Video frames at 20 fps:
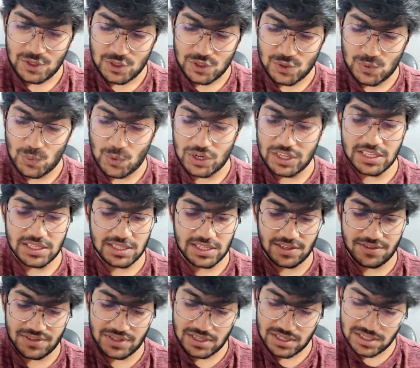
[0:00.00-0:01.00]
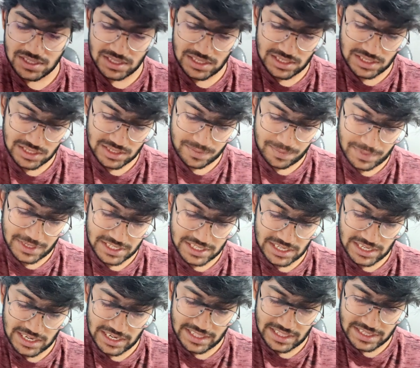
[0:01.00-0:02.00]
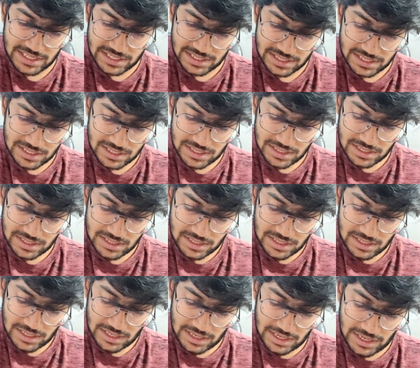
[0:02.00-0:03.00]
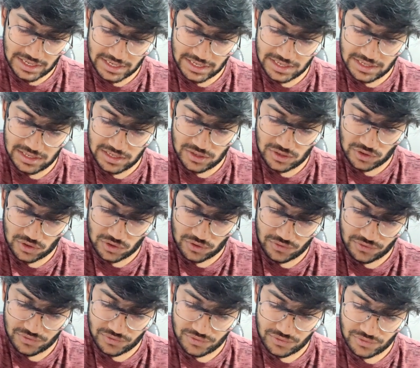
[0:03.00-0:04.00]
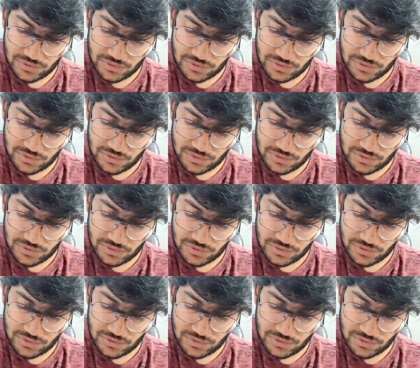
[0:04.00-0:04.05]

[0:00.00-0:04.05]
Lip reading: So what this gives us is basically this integral of